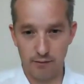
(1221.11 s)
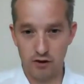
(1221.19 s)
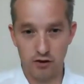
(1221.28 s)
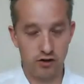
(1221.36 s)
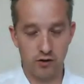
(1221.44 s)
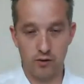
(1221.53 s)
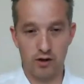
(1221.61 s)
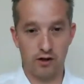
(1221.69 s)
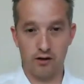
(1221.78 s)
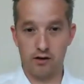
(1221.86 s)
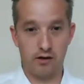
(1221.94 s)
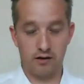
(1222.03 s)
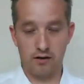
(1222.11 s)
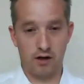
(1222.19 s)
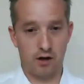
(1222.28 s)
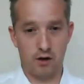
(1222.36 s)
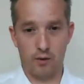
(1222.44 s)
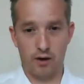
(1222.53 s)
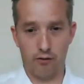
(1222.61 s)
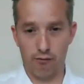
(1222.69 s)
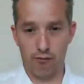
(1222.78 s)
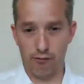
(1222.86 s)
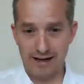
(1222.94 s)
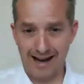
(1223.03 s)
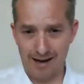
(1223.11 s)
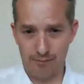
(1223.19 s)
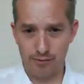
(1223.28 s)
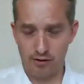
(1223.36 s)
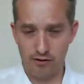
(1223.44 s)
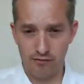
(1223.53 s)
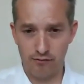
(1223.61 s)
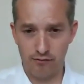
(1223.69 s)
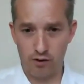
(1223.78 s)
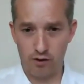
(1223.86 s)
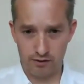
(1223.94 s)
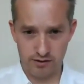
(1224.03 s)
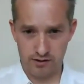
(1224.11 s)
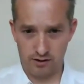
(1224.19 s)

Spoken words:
You could do a quick recap of what